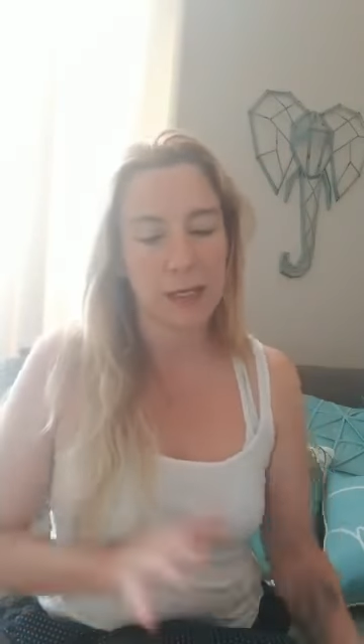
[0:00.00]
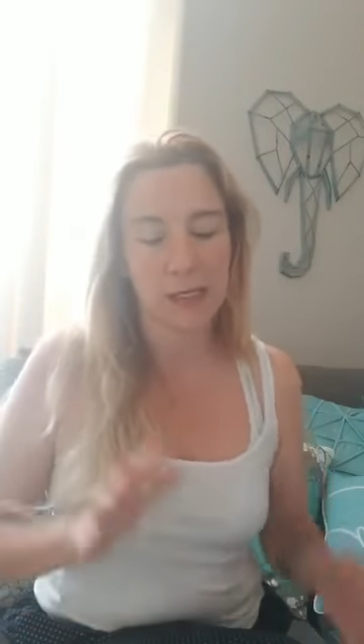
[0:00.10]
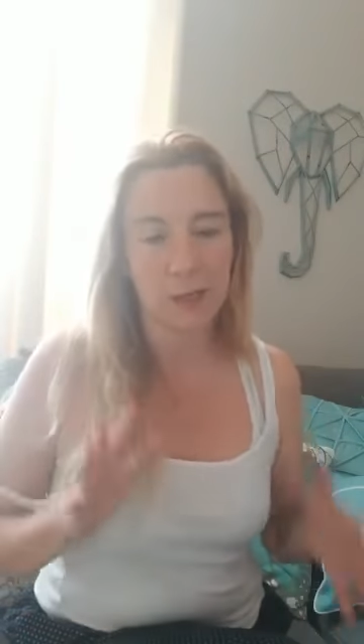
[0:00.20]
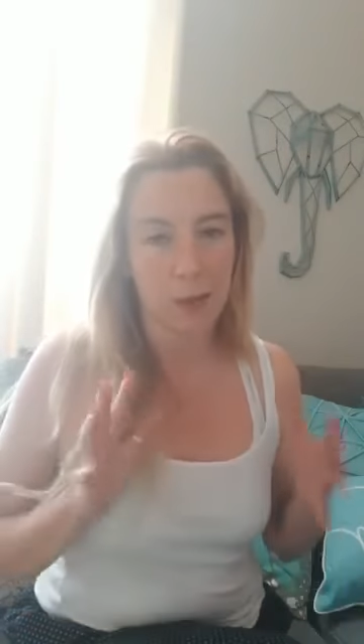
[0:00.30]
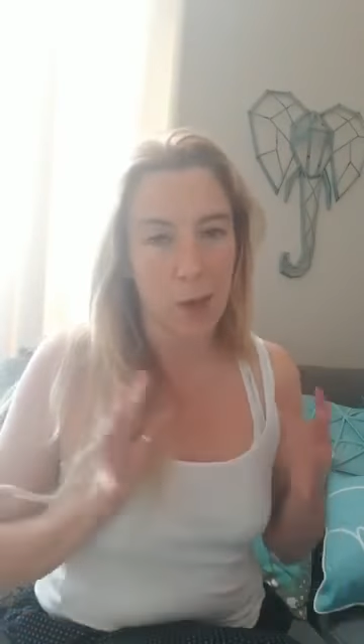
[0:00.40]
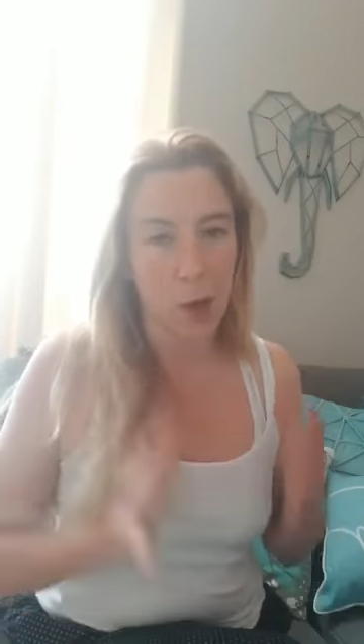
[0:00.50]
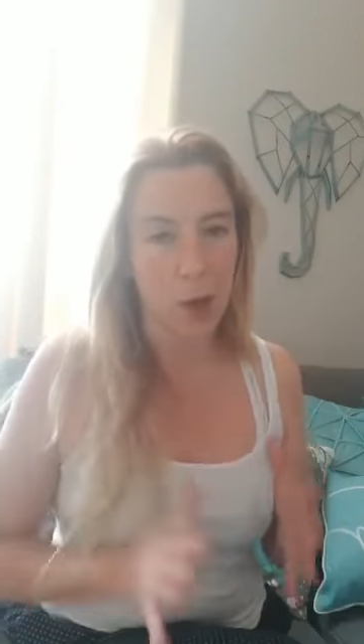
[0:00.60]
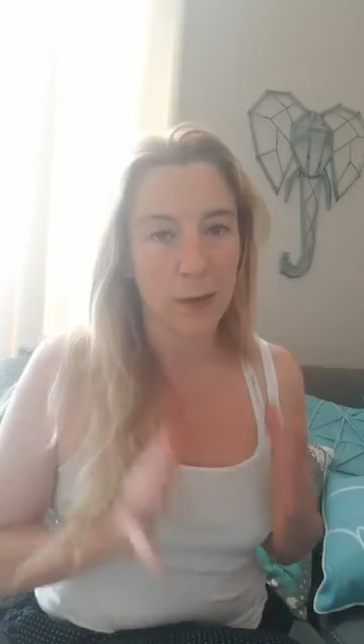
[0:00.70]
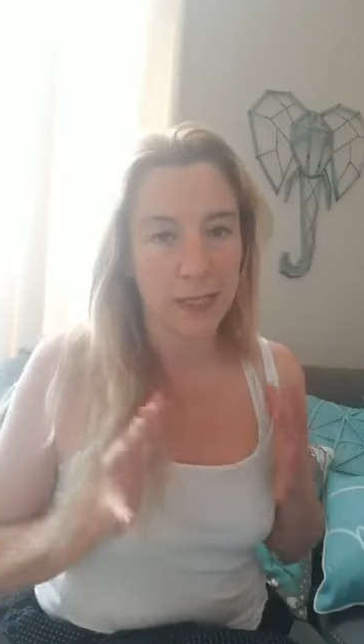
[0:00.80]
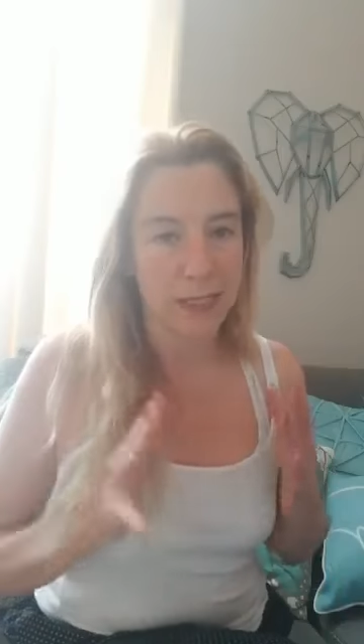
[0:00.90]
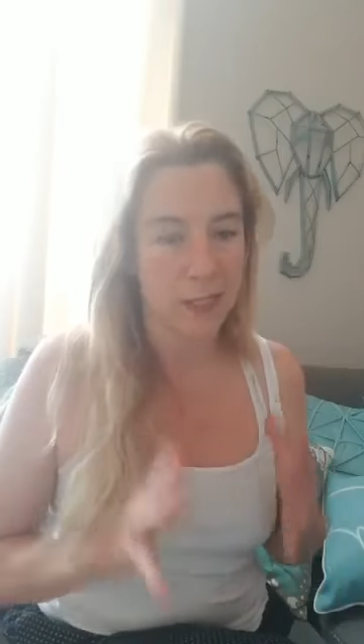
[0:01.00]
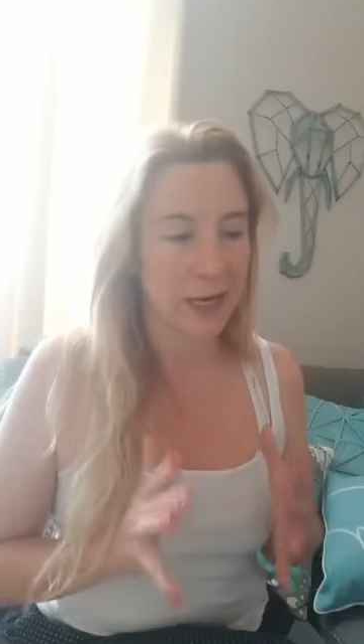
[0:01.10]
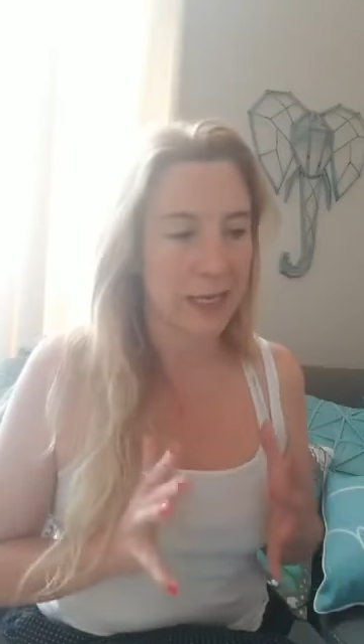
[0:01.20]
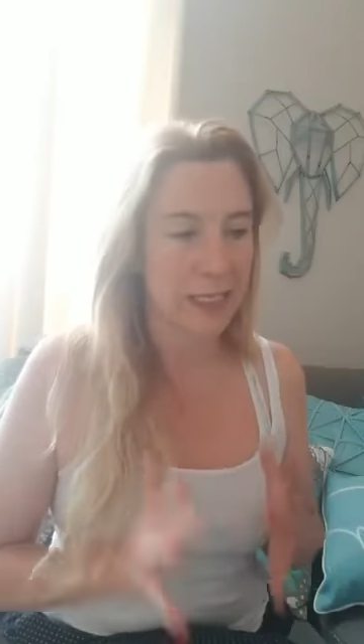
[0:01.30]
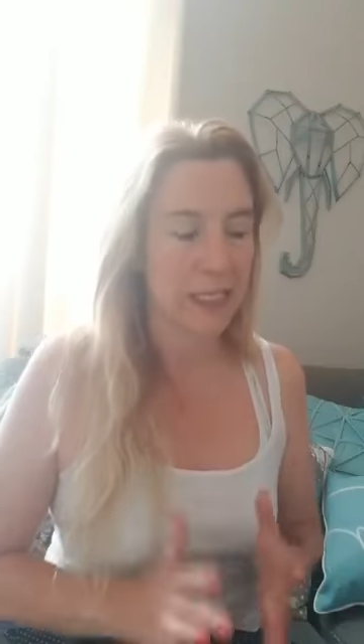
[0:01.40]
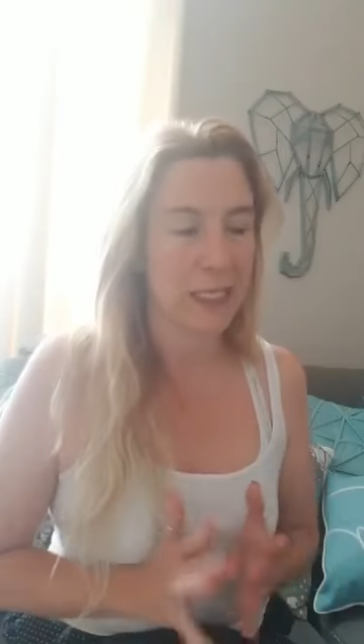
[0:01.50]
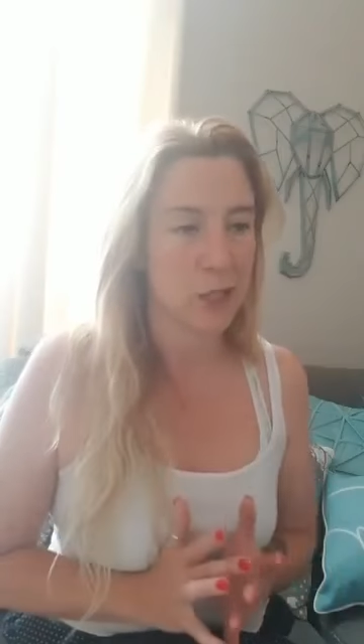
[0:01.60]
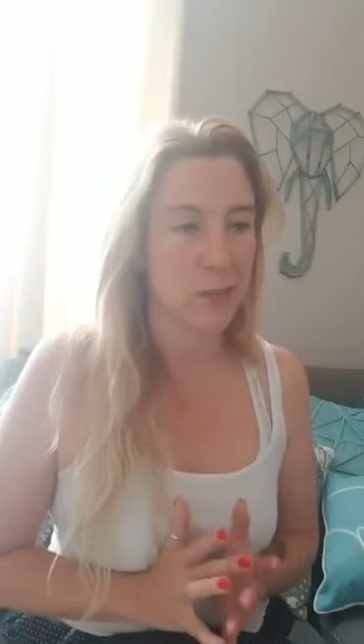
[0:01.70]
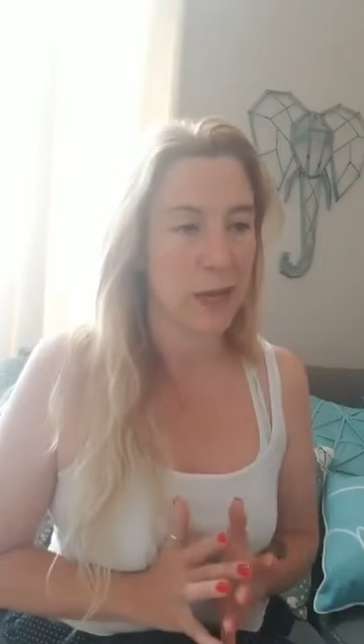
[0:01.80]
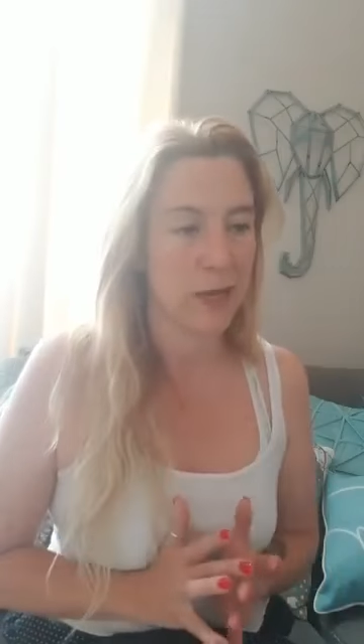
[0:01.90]
this is what I'm always trying to
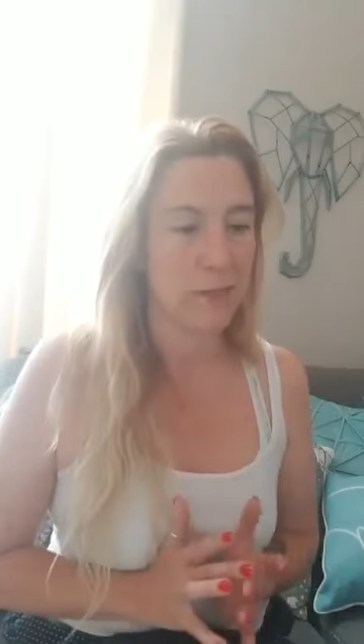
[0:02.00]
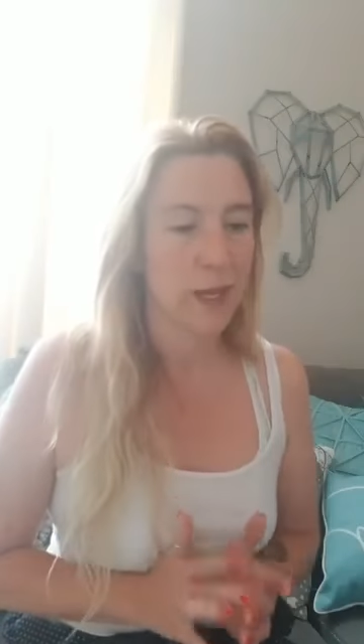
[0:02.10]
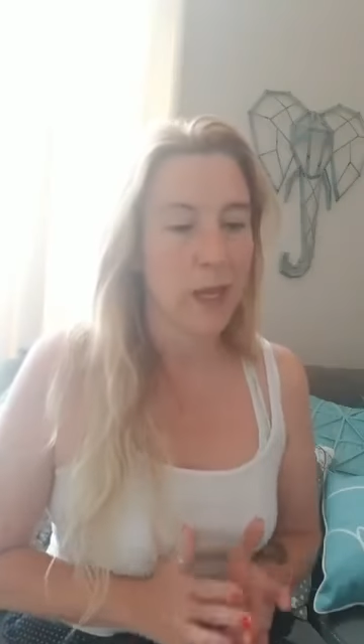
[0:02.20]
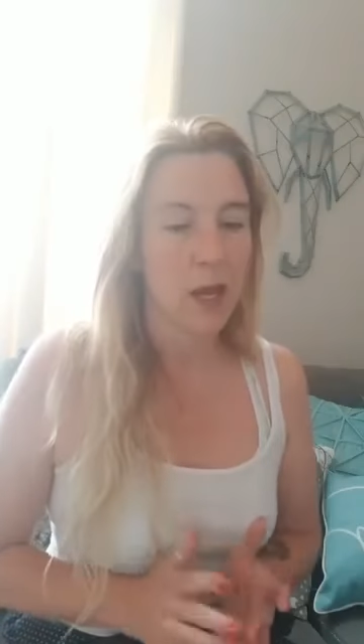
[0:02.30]
teach men.